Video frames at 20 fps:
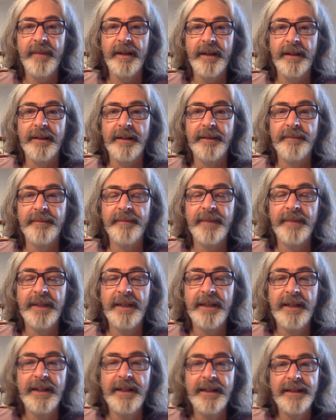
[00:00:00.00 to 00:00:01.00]

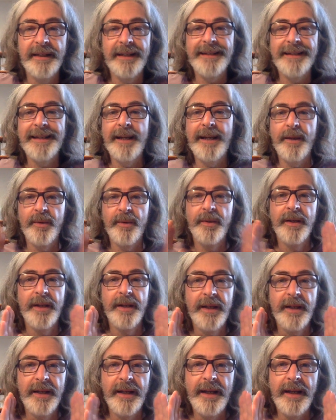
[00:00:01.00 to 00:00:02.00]
That's how
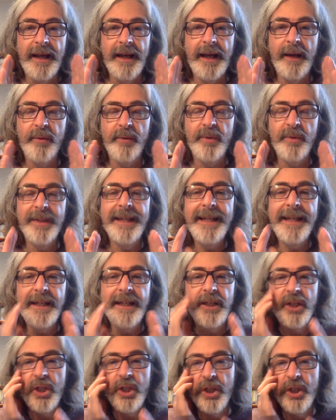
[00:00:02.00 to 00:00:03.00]

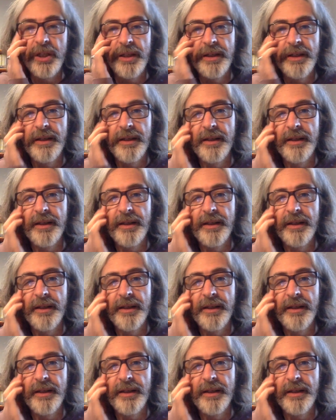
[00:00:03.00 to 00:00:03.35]
niche